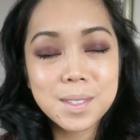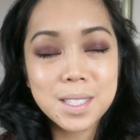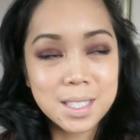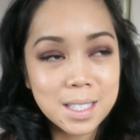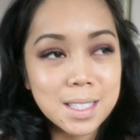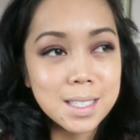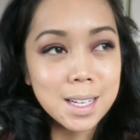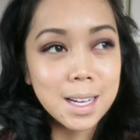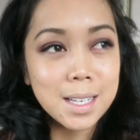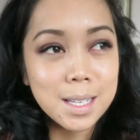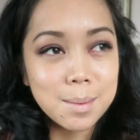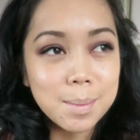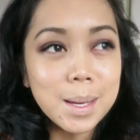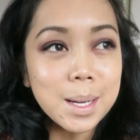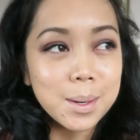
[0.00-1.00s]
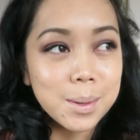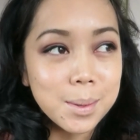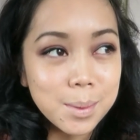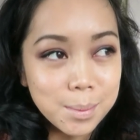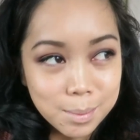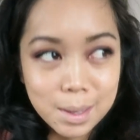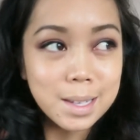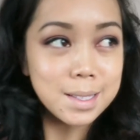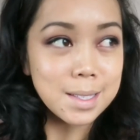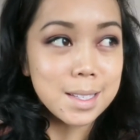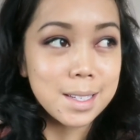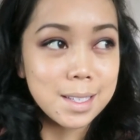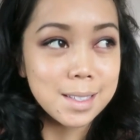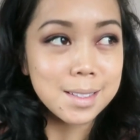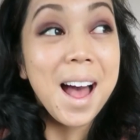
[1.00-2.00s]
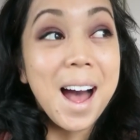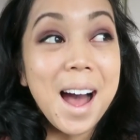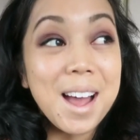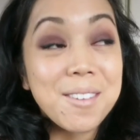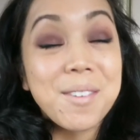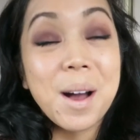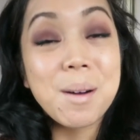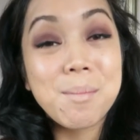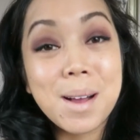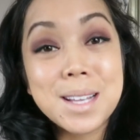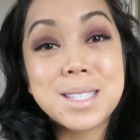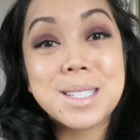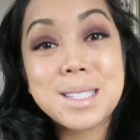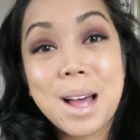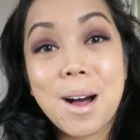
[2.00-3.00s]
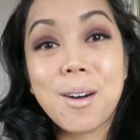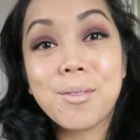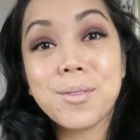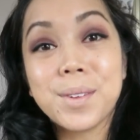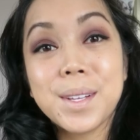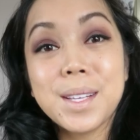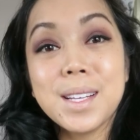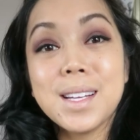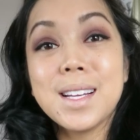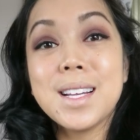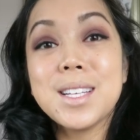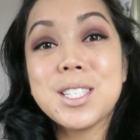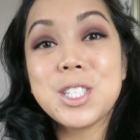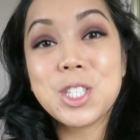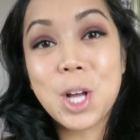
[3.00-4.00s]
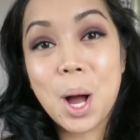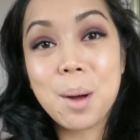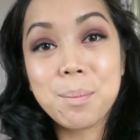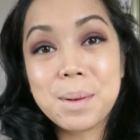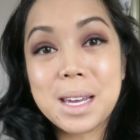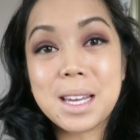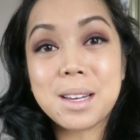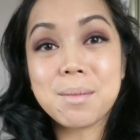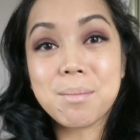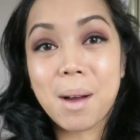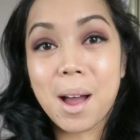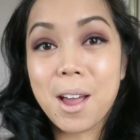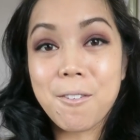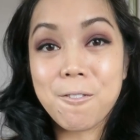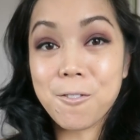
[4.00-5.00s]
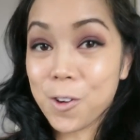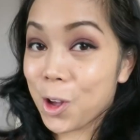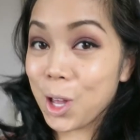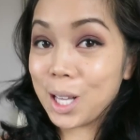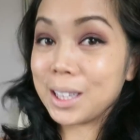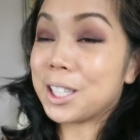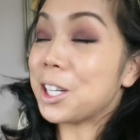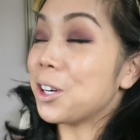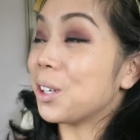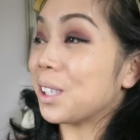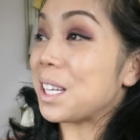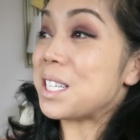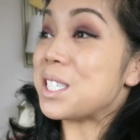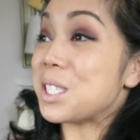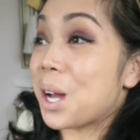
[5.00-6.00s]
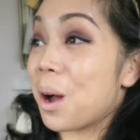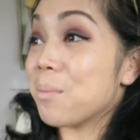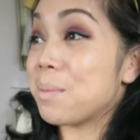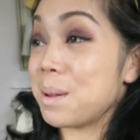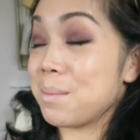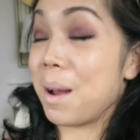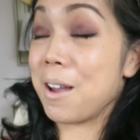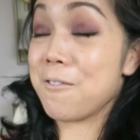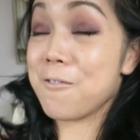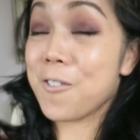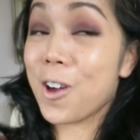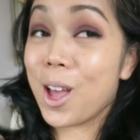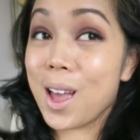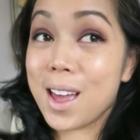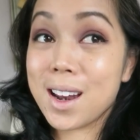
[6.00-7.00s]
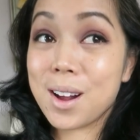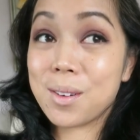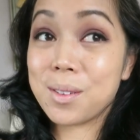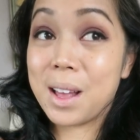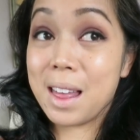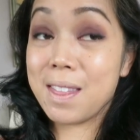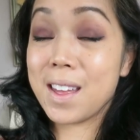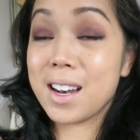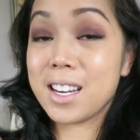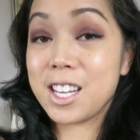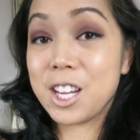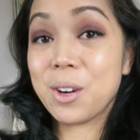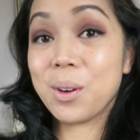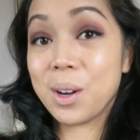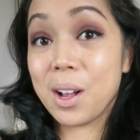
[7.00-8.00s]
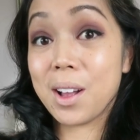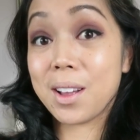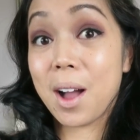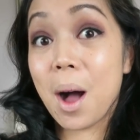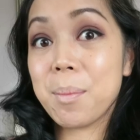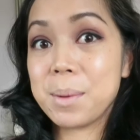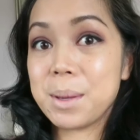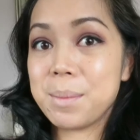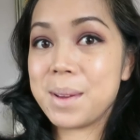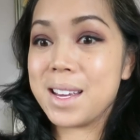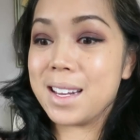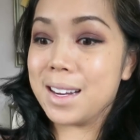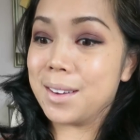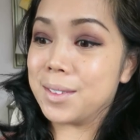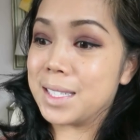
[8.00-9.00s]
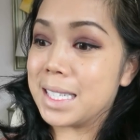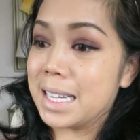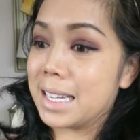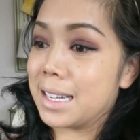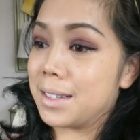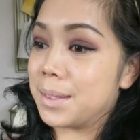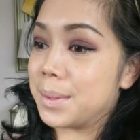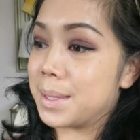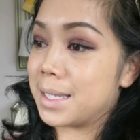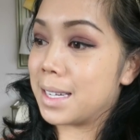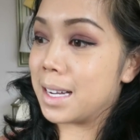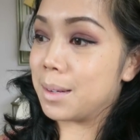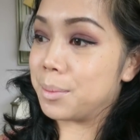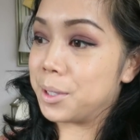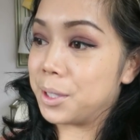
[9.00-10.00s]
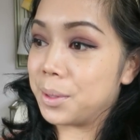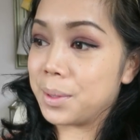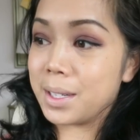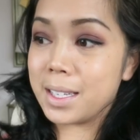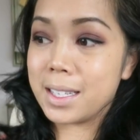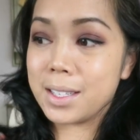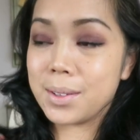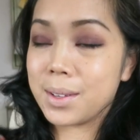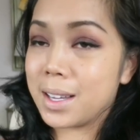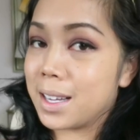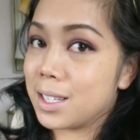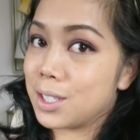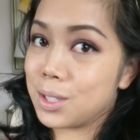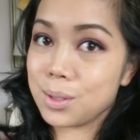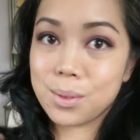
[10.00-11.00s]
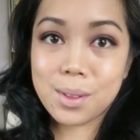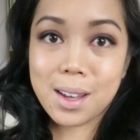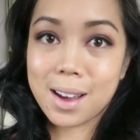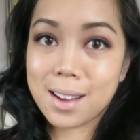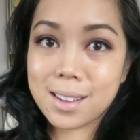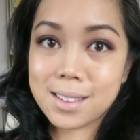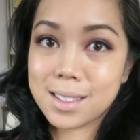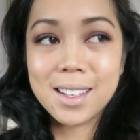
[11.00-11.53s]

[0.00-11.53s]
Just a tiny bit crazy. I found myself stomping my foot, literally stomping my foot and I, and then Keira copied me and I was like, oh snap Judy, you can't do that.